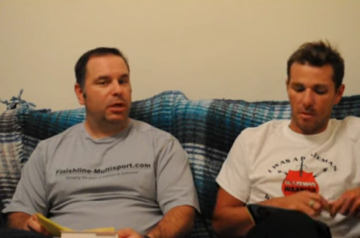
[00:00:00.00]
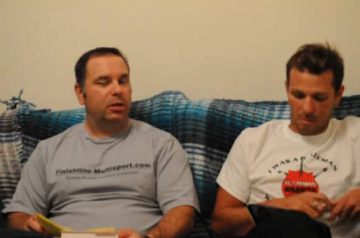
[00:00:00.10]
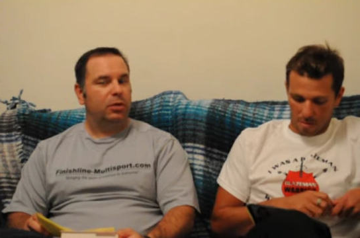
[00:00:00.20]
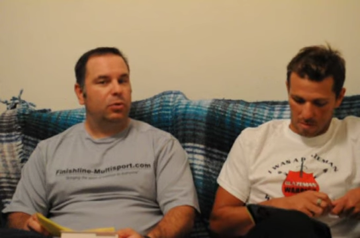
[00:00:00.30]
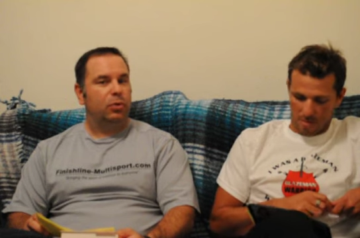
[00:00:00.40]

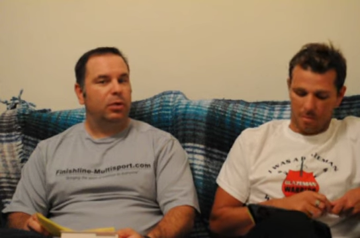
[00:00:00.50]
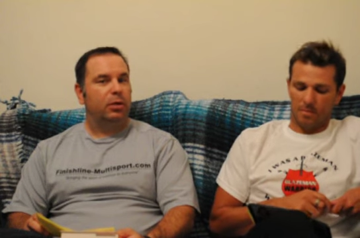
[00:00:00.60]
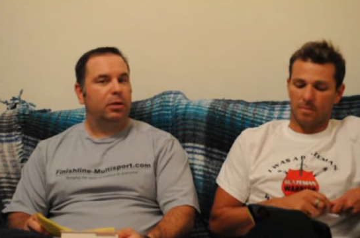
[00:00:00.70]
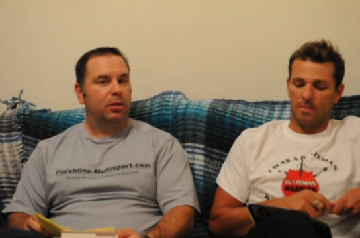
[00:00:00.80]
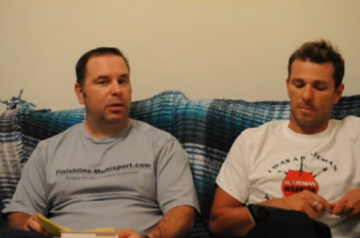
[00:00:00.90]
Speaker 1: idea of who we think is
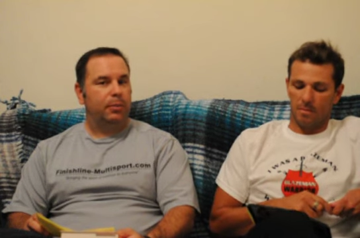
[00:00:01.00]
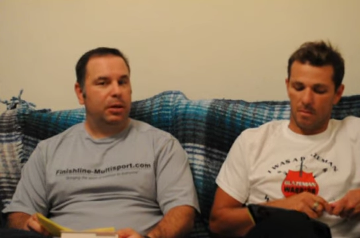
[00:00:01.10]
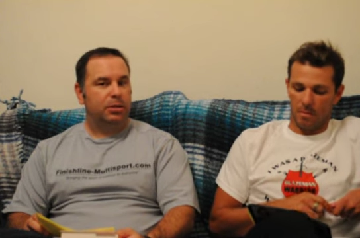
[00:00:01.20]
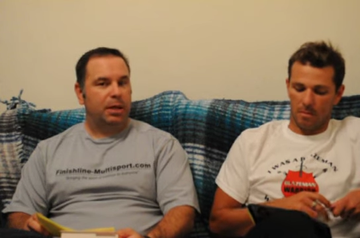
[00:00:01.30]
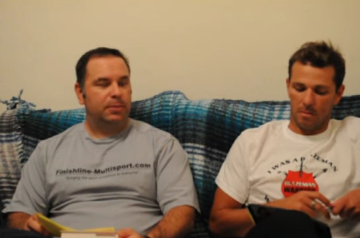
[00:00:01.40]
going to come in the
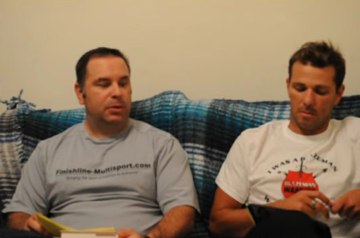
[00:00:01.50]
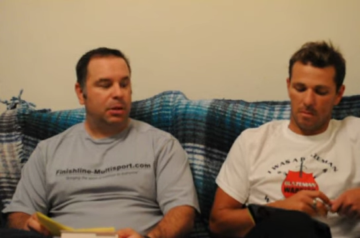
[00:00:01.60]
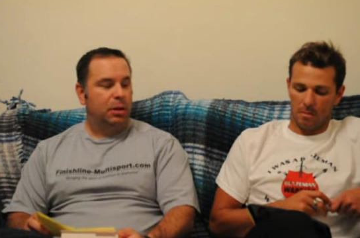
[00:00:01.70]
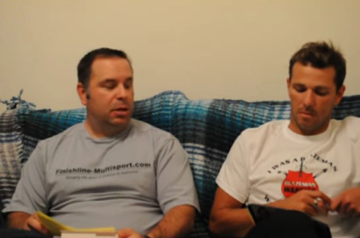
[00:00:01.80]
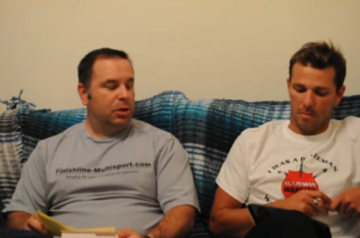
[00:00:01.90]
top ten.
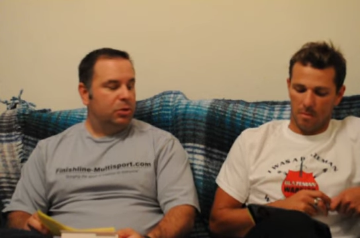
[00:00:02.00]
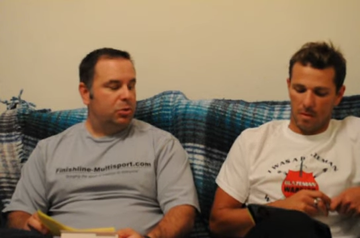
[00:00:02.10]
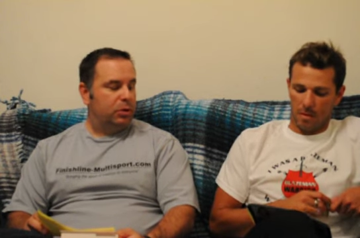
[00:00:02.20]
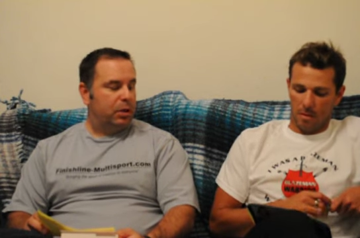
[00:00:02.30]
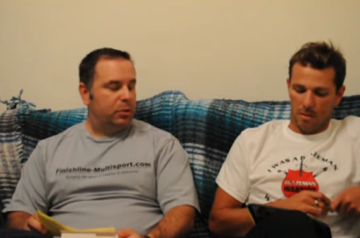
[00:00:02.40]

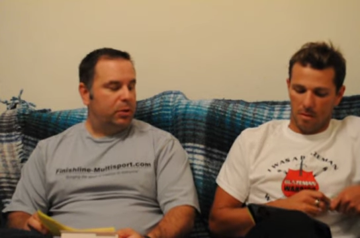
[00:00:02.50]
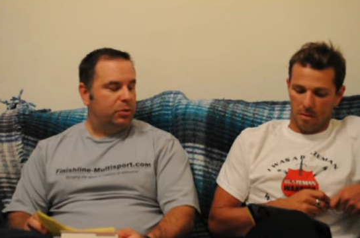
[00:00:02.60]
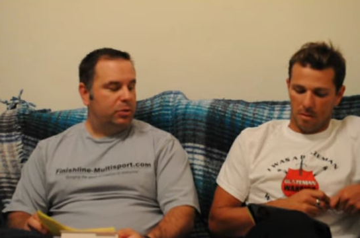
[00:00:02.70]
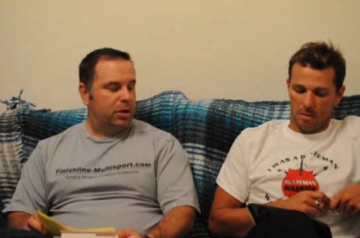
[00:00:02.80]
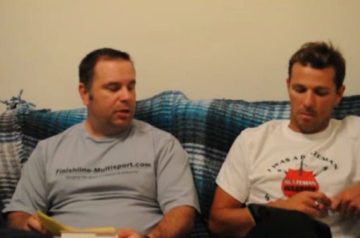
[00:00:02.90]
Juliana, why don't
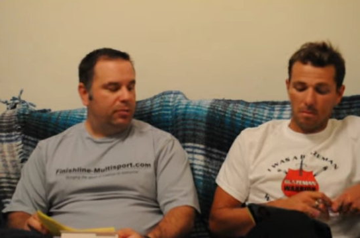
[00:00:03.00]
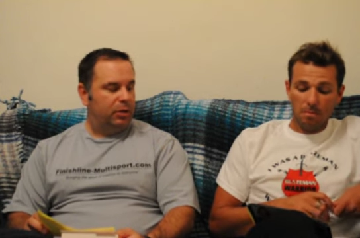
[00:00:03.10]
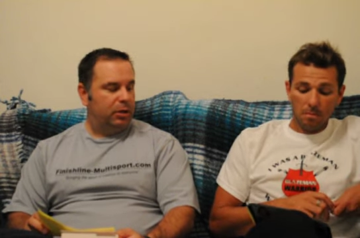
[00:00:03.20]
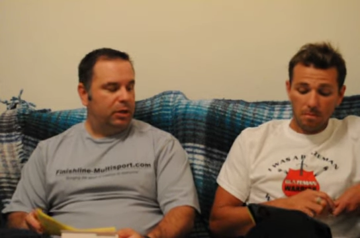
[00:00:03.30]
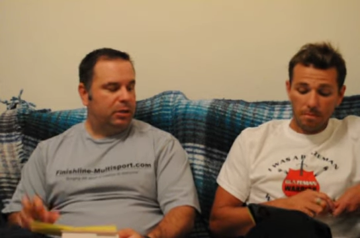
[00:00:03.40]
you start off with
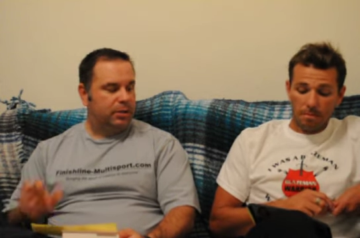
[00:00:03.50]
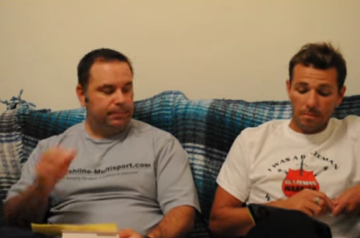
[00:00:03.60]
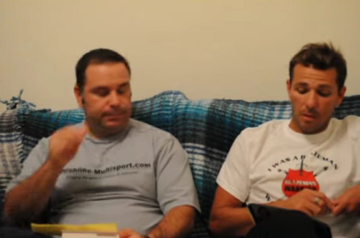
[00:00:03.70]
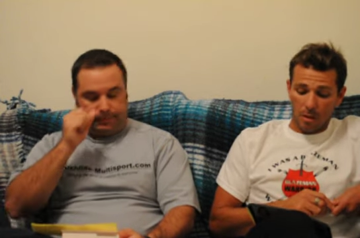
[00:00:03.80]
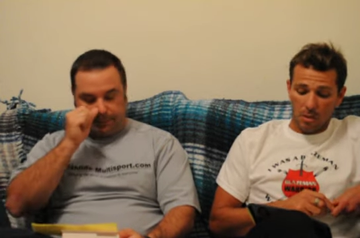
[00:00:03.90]
your ladies?
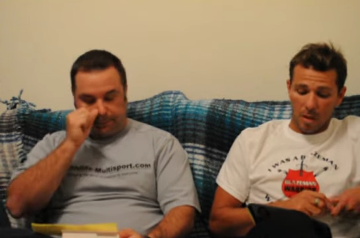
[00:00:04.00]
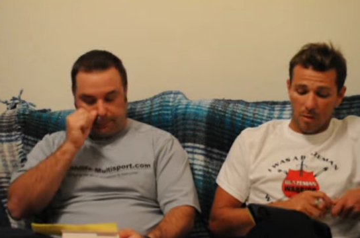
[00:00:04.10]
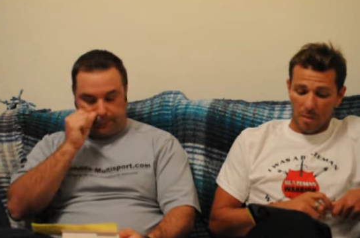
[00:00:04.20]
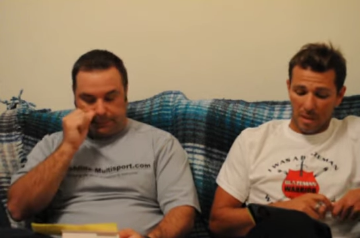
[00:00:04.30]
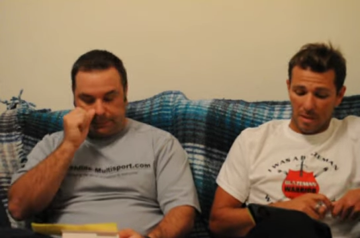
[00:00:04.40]
Speaker 2: I'll start
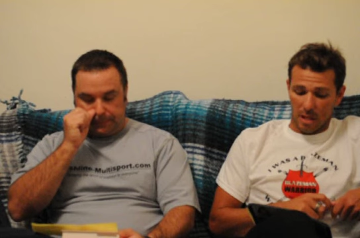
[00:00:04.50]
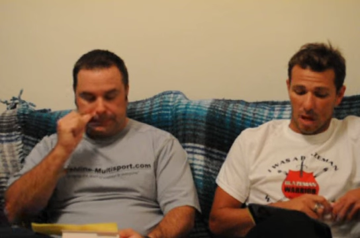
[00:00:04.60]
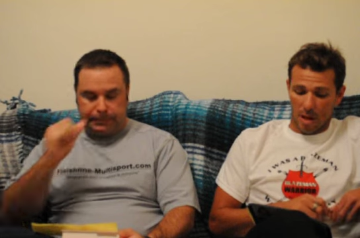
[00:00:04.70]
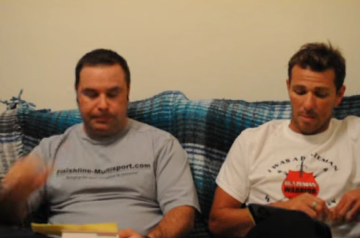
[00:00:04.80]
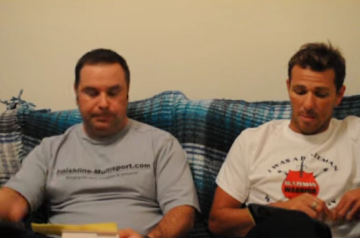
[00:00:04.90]
with my
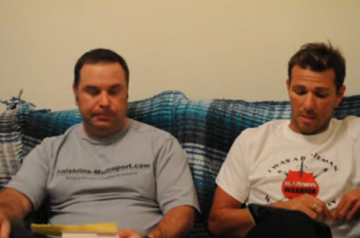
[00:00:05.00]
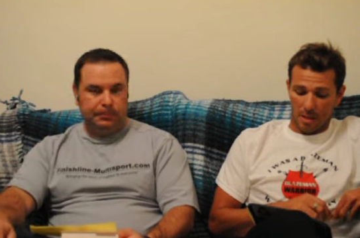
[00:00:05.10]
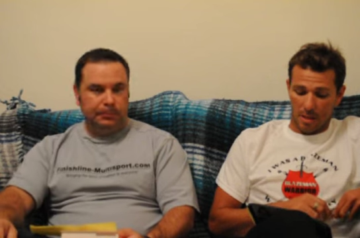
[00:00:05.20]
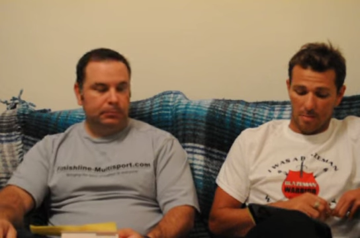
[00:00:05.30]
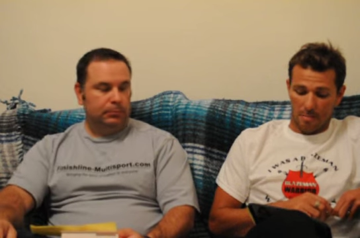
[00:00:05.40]
top
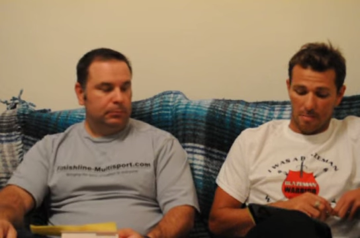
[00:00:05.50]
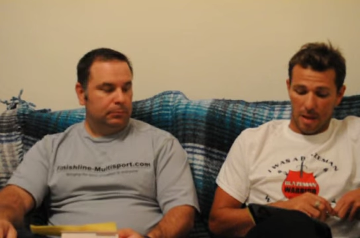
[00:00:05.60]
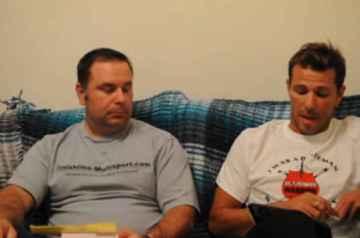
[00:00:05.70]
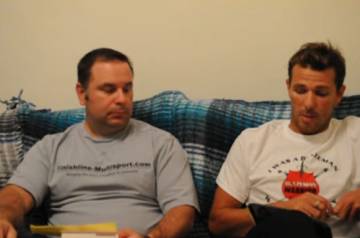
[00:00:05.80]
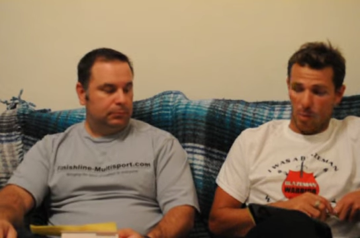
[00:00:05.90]
uh,
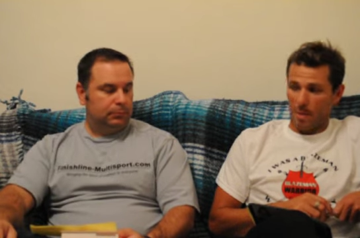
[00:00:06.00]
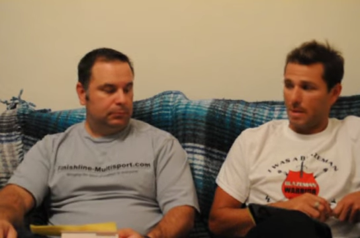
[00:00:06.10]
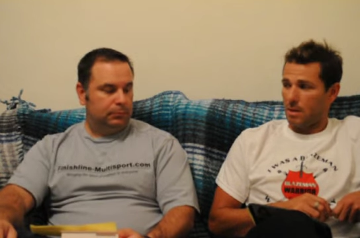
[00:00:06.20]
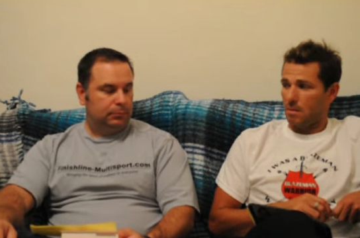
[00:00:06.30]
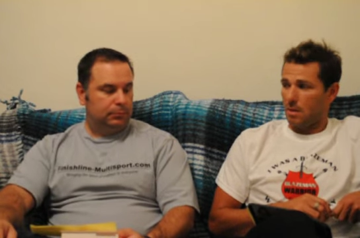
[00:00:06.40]
eight
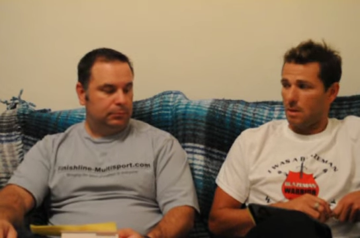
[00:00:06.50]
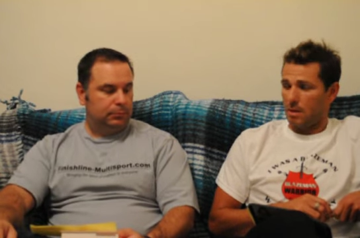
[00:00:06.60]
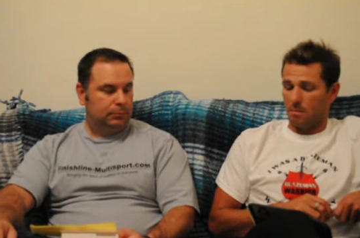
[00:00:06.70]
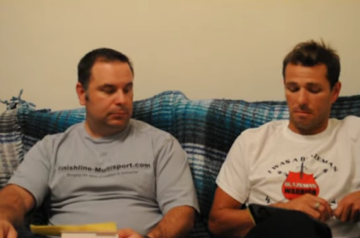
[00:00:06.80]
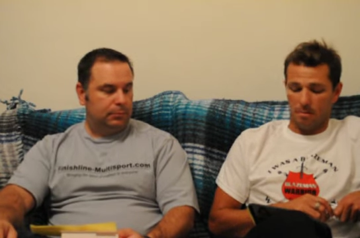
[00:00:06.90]
women here.
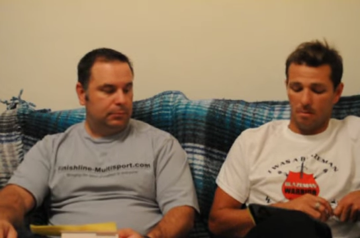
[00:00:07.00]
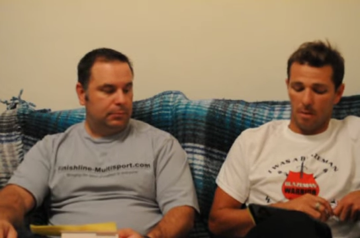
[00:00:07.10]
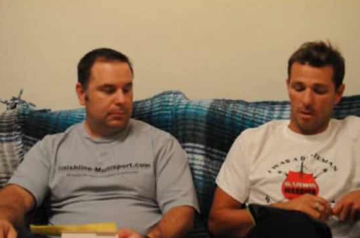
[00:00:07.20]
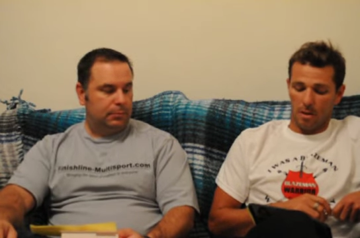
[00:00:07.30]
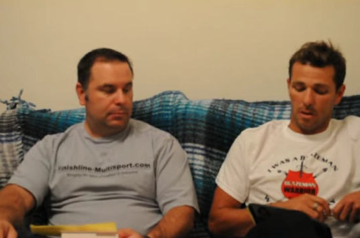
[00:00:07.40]

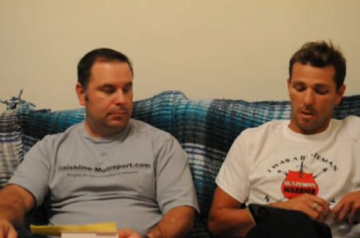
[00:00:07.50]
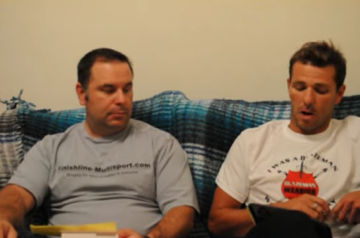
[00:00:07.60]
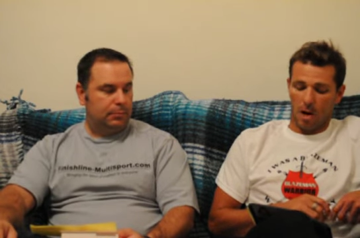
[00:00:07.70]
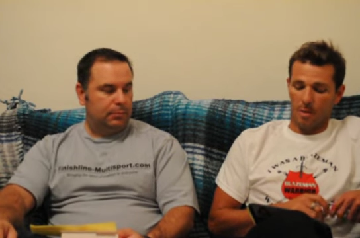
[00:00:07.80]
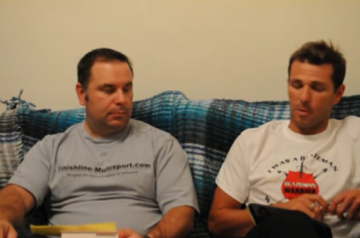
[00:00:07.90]

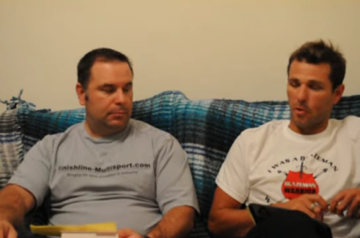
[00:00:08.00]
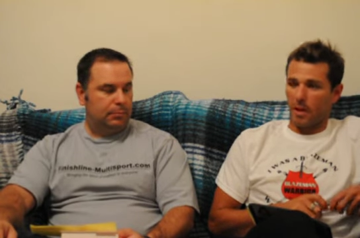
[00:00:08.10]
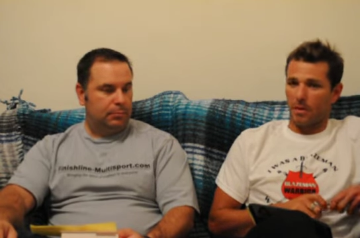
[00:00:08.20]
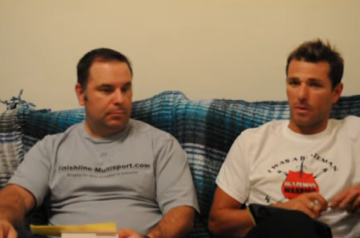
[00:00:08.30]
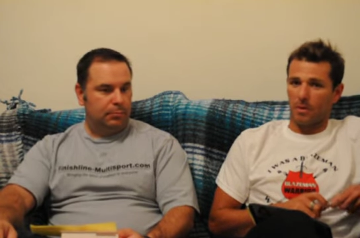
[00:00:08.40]
Carla
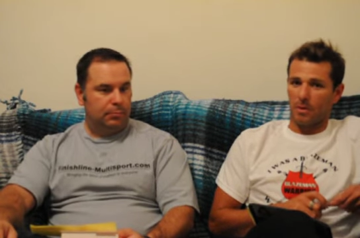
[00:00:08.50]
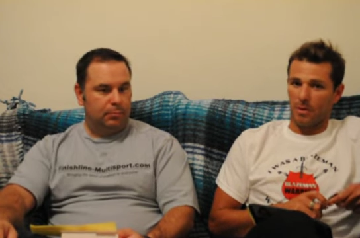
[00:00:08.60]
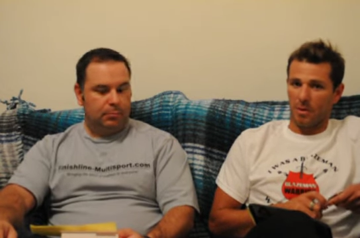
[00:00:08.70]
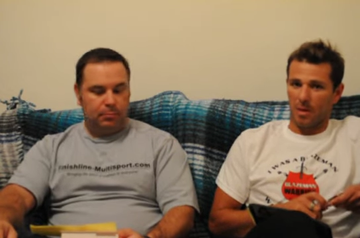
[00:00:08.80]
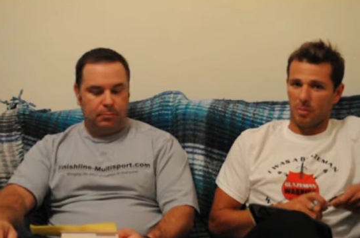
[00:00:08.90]
Moreno,
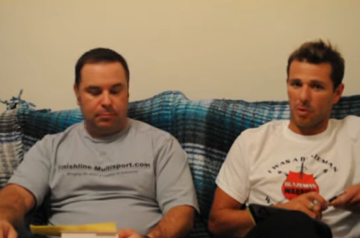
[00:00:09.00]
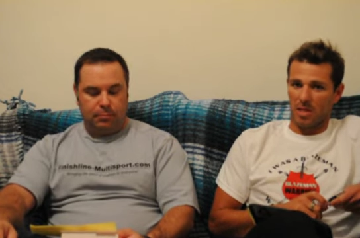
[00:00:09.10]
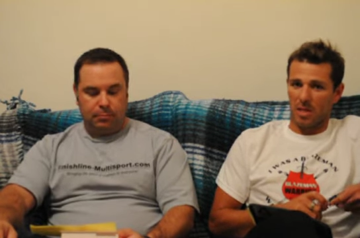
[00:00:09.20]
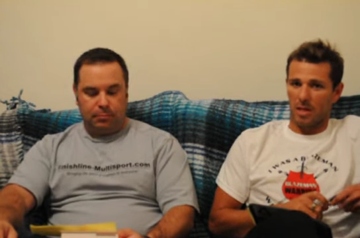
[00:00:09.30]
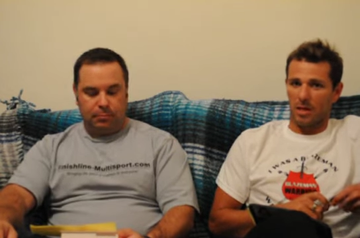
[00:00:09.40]
Brazilian